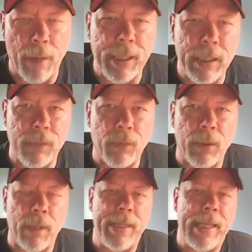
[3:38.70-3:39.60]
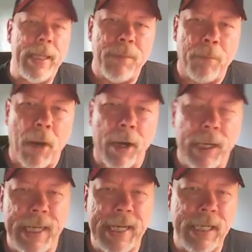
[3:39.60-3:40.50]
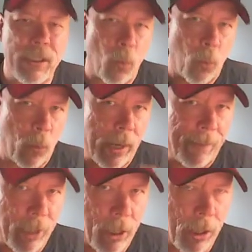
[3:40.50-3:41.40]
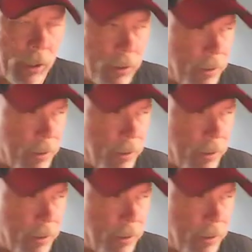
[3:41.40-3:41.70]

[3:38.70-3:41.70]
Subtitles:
because we're going to be marketing his webinar to